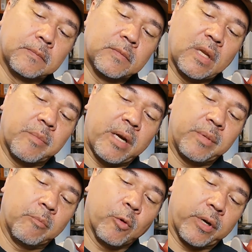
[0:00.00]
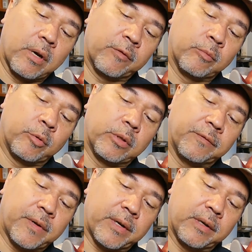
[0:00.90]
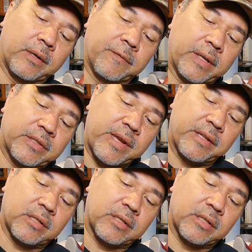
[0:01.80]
it might be more comfortable if I sand